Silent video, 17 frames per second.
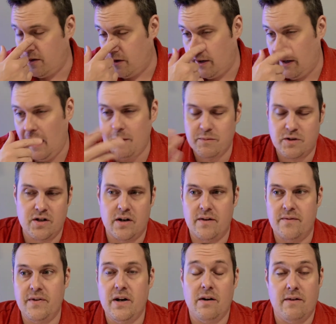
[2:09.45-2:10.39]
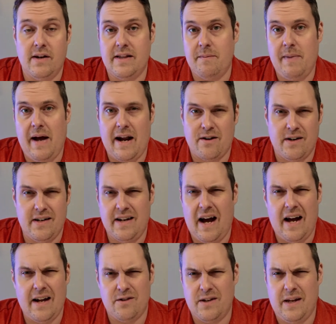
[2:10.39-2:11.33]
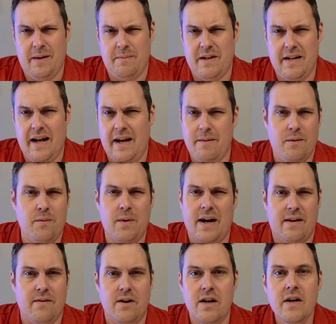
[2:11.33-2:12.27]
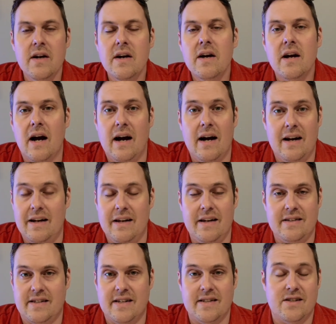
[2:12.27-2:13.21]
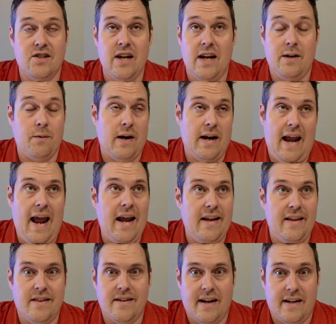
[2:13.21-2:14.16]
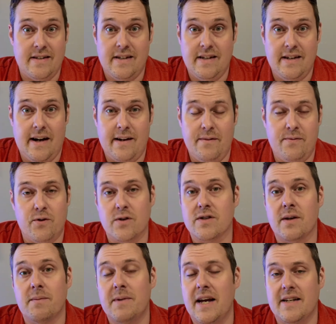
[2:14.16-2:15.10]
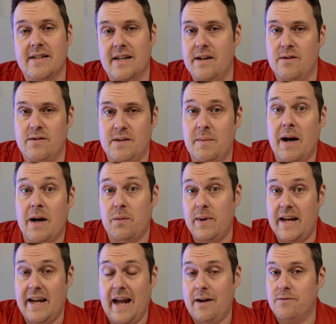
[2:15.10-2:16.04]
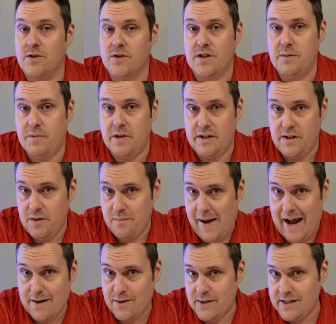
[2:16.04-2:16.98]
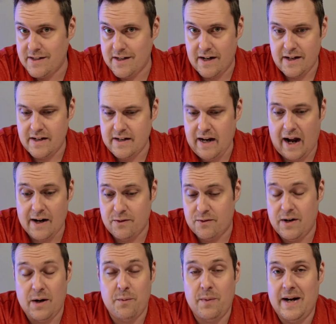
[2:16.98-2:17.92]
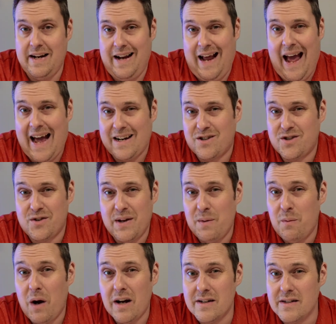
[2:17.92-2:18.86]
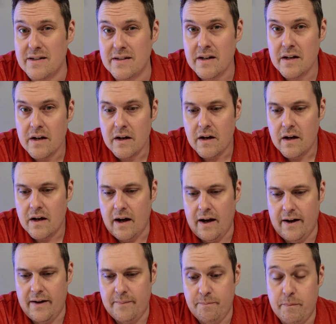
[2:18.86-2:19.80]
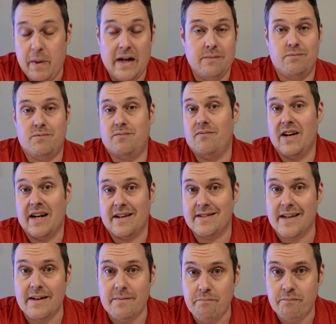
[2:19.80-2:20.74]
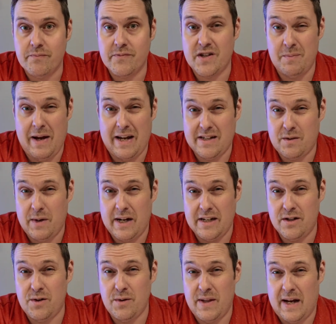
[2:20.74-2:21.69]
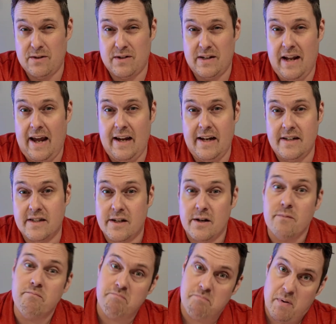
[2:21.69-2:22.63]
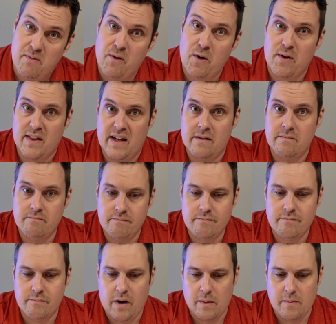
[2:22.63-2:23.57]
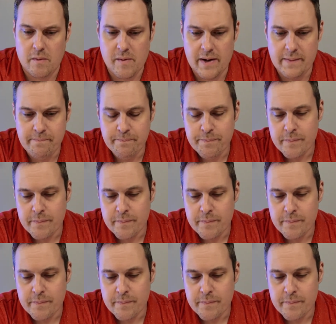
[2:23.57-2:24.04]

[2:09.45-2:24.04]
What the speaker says: Or I'm sure if you don't let the battery die, it'll keep the day, but whatever. It says January 8th, 1994. So I'm guessing it was about a week after she put new batteries in it. I don't know when it actually was. But like I said, she passed away in 2008. So before then, probably.